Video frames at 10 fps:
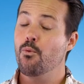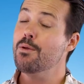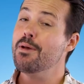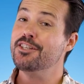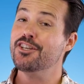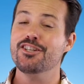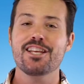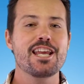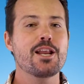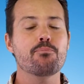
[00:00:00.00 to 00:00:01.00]
We mentioned
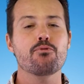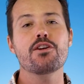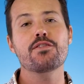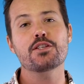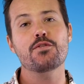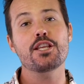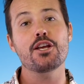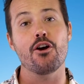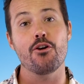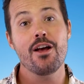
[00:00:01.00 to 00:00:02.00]
in a previous
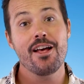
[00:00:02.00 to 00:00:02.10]
video